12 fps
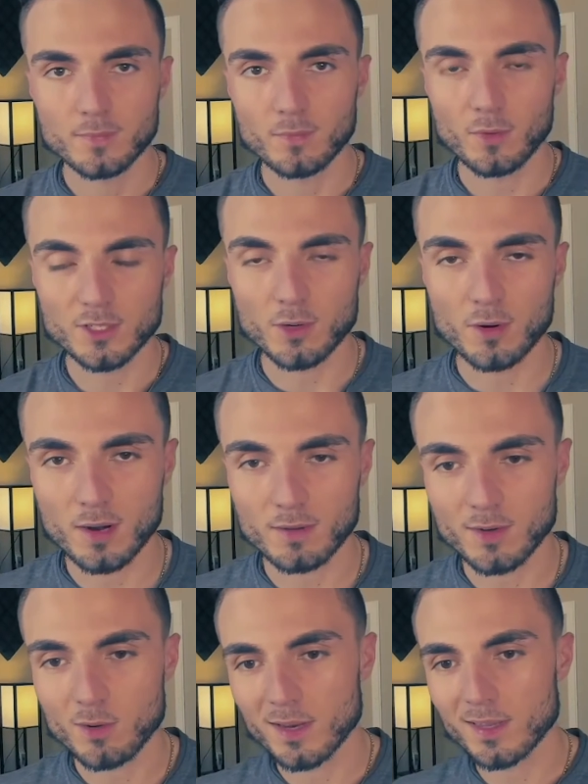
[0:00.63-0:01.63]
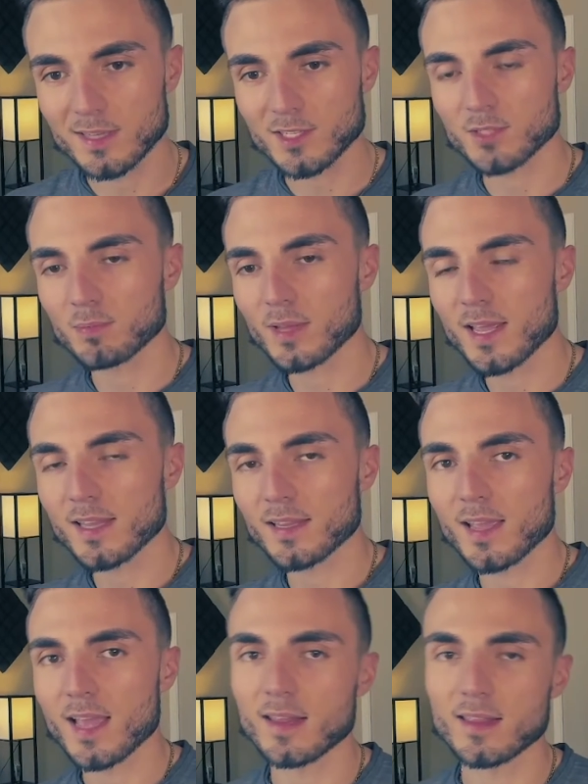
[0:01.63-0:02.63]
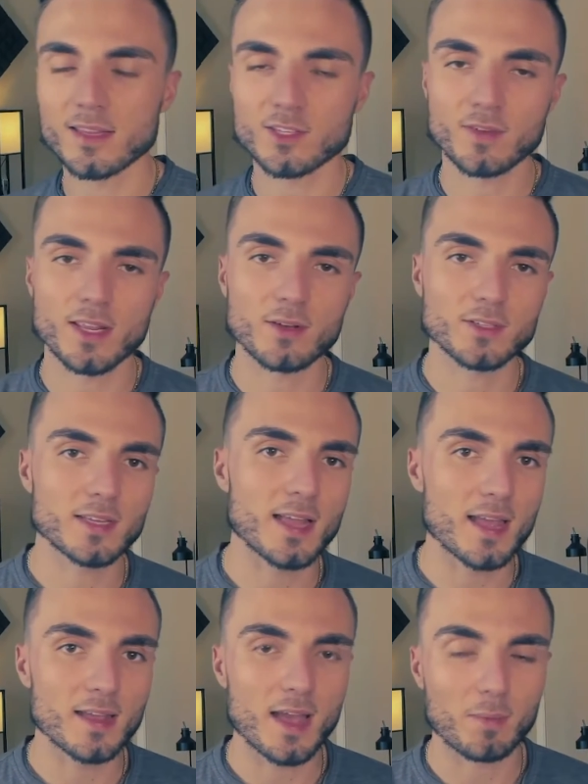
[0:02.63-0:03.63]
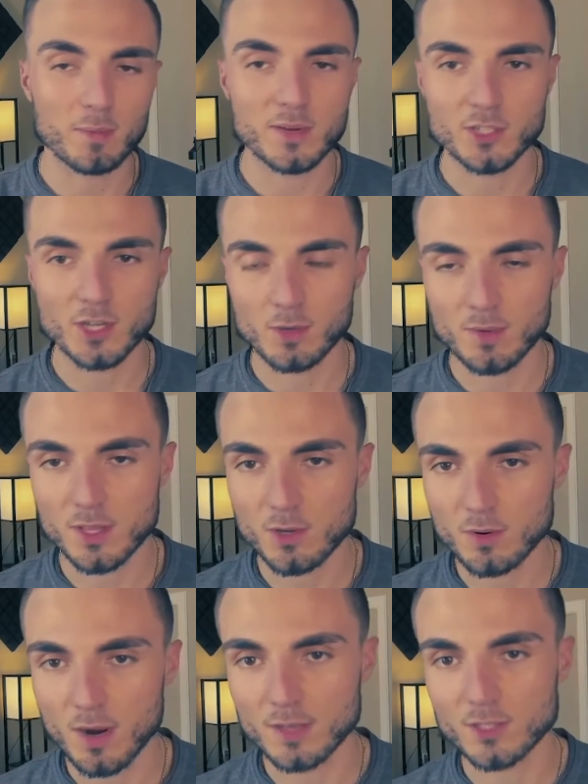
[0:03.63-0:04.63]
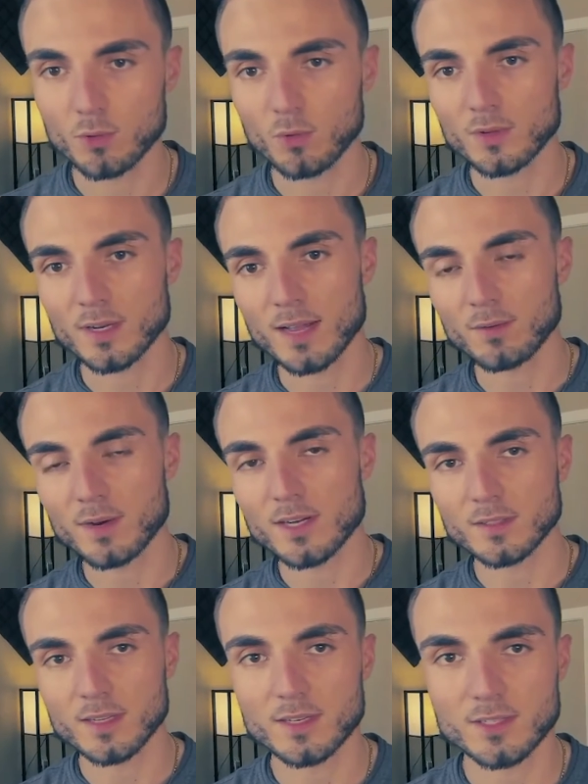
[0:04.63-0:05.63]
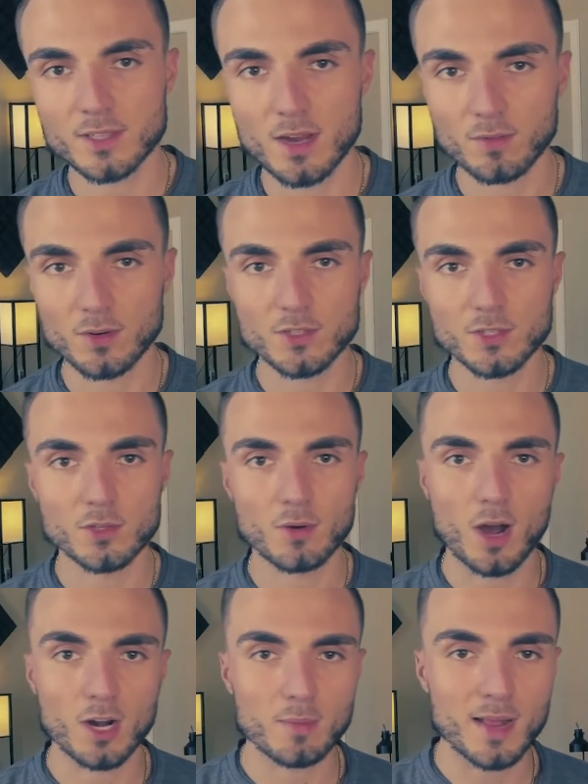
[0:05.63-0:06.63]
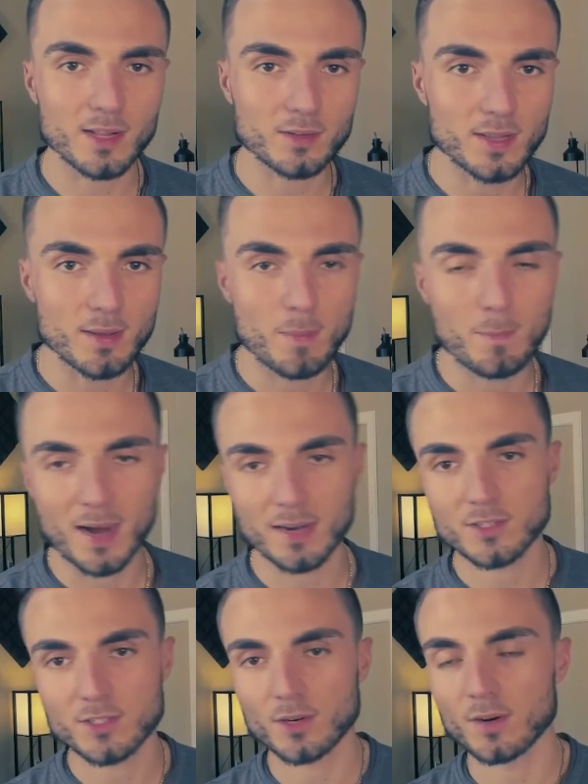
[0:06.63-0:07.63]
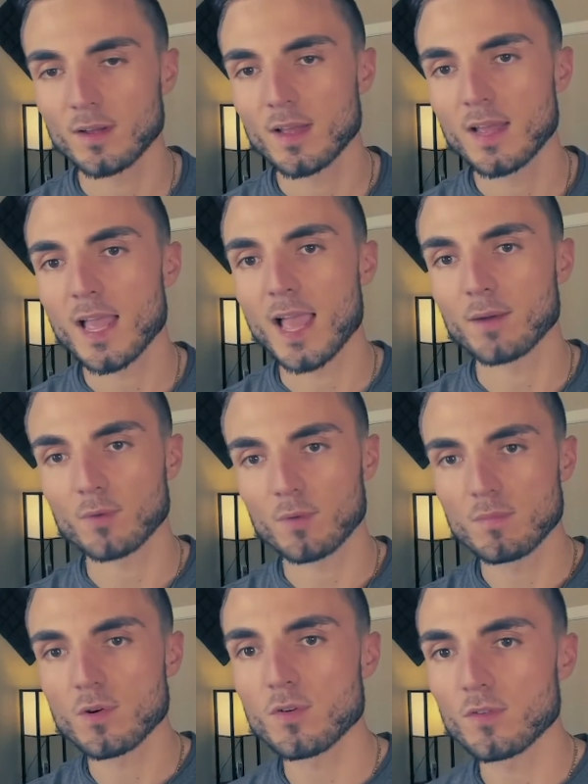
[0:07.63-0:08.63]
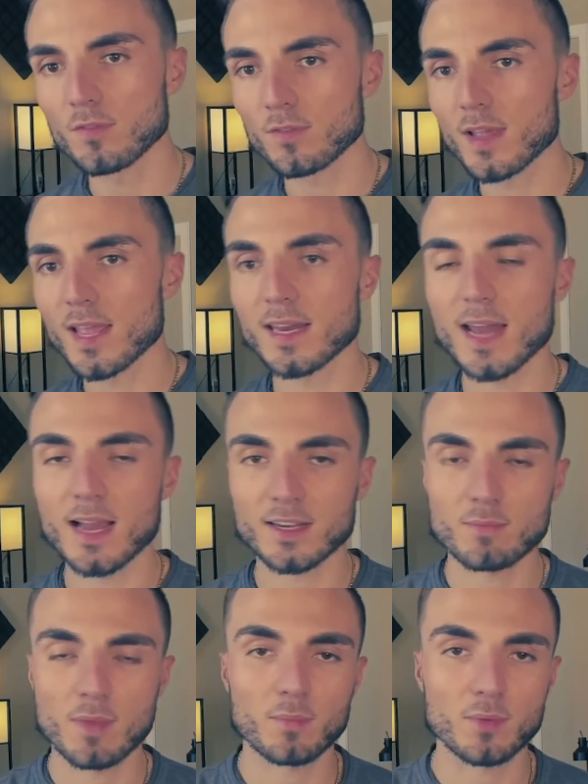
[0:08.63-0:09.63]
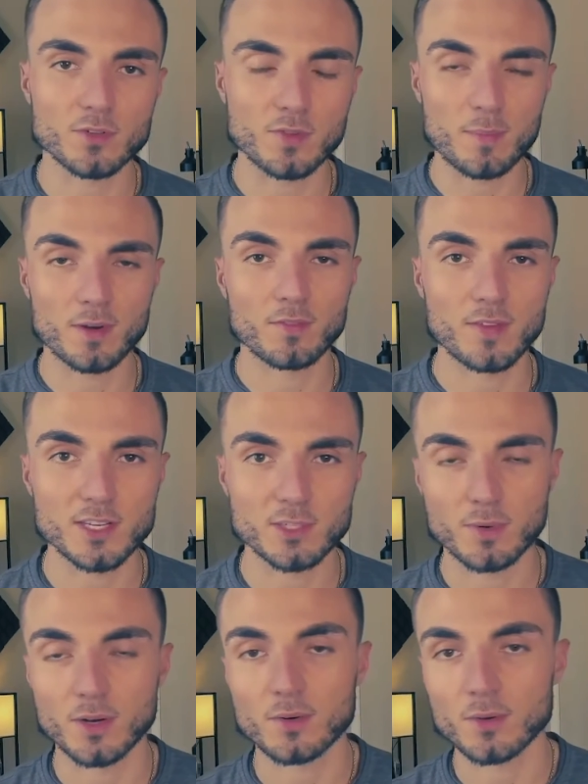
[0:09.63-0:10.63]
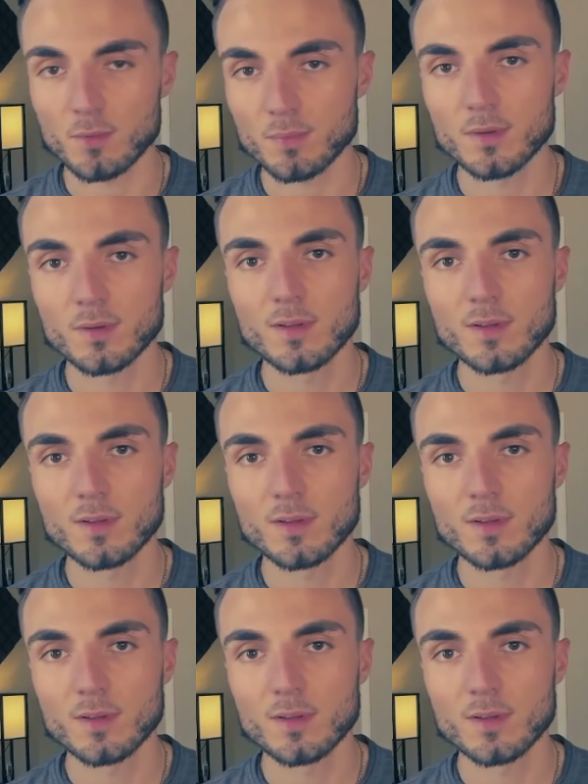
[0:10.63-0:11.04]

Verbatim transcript: What's going on, everyone? This is Blake, and in this video today, I'm going to be sharing with you a tool that I recently discovered to automatically monitor and remove inactive members from your Facebook group.